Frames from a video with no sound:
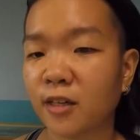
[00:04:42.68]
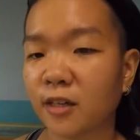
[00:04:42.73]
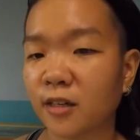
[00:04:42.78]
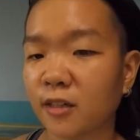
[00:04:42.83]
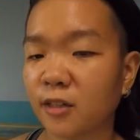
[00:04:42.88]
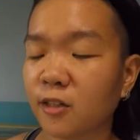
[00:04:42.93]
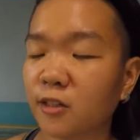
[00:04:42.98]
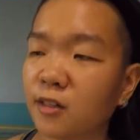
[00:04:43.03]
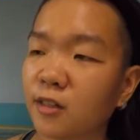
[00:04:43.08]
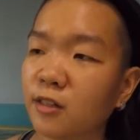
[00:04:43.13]

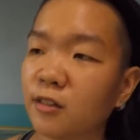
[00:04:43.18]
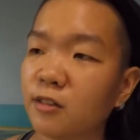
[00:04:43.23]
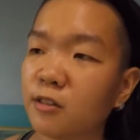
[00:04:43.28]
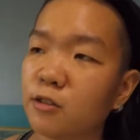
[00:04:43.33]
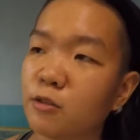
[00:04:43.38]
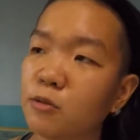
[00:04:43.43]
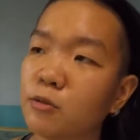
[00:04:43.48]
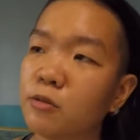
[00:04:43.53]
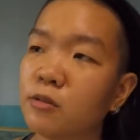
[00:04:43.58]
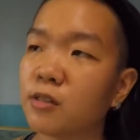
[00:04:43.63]
You can
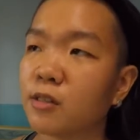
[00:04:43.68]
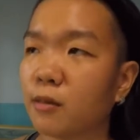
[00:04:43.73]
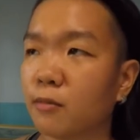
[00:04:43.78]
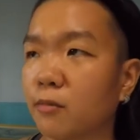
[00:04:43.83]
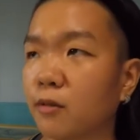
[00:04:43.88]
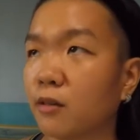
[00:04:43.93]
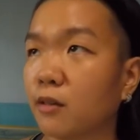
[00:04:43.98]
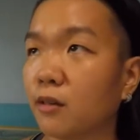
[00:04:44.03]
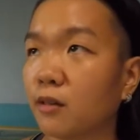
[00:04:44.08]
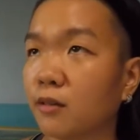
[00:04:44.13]
do
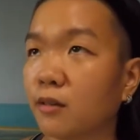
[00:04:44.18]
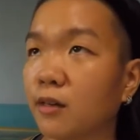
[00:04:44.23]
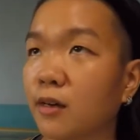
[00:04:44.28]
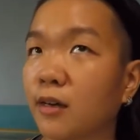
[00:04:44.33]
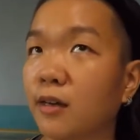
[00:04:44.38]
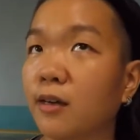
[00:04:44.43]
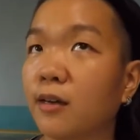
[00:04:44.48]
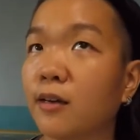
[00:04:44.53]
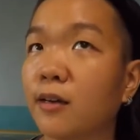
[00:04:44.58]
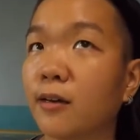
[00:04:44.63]
something
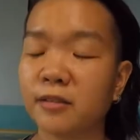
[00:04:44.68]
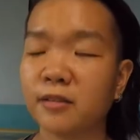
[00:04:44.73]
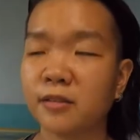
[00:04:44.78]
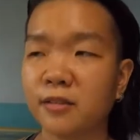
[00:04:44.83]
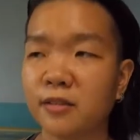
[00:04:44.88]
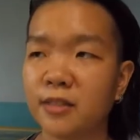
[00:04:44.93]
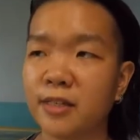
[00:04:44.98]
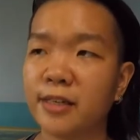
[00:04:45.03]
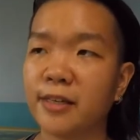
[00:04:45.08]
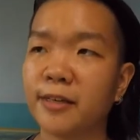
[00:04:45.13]
like,
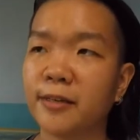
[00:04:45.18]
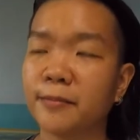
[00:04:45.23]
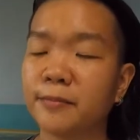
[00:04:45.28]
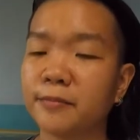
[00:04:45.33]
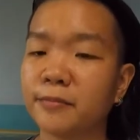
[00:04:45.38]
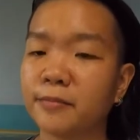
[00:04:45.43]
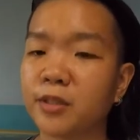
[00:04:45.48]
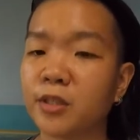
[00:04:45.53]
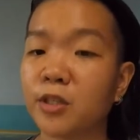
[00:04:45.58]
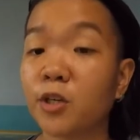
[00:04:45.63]
damn.
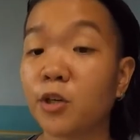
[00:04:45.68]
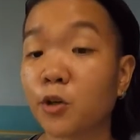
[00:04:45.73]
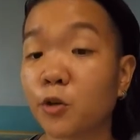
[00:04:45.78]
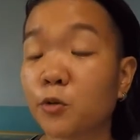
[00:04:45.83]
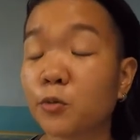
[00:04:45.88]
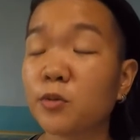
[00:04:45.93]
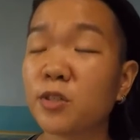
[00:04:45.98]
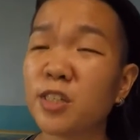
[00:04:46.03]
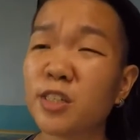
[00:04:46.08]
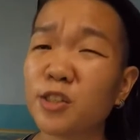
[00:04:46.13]

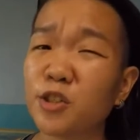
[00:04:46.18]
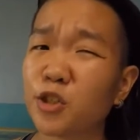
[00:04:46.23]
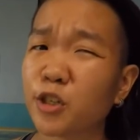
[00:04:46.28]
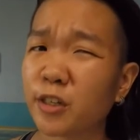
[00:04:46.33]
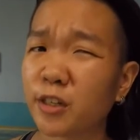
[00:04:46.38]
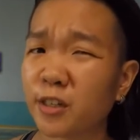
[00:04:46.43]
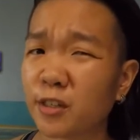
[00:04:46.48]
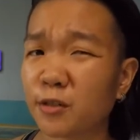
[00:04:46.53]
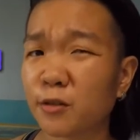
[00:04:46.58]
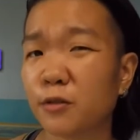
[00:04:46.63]
Kung di
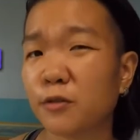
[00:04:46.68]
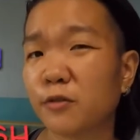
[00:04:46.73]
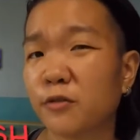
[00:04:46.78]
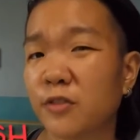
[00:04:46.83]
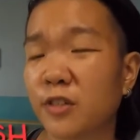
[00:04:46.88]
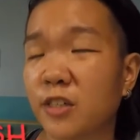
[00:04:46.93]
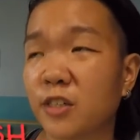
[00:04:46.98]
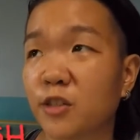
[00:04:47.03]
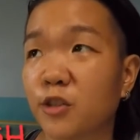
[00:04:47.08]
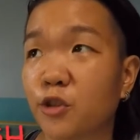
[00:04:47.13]
chicken or
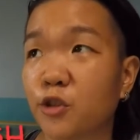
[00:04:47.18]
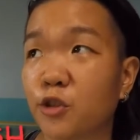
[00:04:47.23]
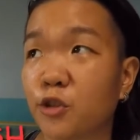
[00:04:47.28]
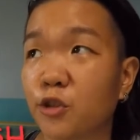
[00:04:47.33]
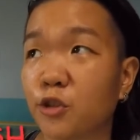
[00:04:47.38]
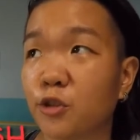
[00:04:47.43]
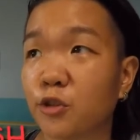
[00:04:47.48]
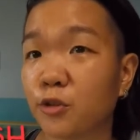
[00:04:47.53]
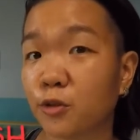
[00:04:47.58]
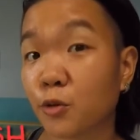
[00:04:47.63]

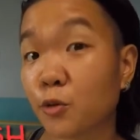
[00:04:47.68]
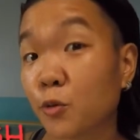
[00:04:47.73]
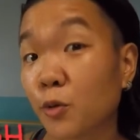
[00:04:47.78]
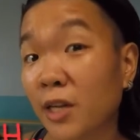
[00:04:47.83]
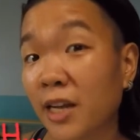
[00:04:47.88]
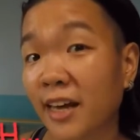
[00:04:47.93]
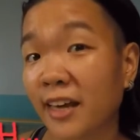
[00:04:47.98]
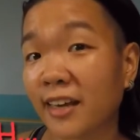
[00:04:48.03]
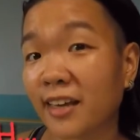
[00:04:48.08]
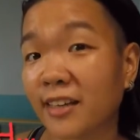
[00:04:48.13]
fish,
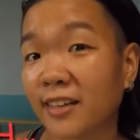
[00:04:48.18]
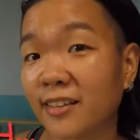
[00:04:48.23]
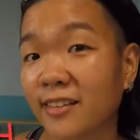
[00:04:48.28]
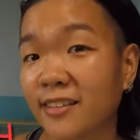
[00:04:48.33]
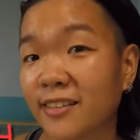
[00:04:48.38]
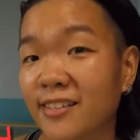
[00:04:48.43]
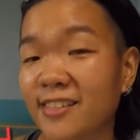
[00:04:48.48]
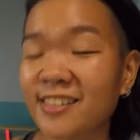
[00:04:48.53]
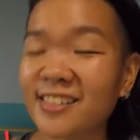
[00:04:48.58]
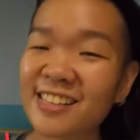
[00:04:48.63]
gulay.
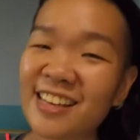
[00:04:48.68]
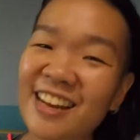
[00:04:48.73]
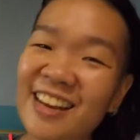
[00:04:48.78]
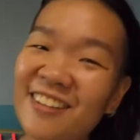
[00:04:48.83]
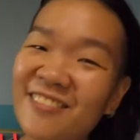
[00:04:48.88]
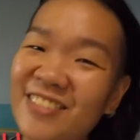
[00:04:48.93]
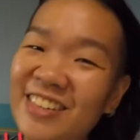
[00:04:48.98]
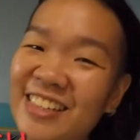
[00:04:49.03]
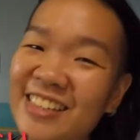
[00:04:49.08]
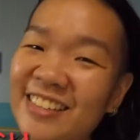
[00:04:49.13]

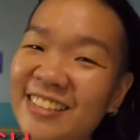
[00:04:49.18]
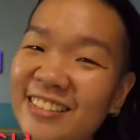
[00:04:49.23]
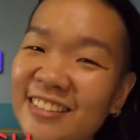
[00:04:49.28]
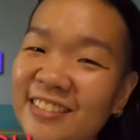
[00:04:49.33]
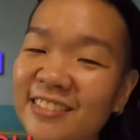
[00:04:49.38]
Salamat.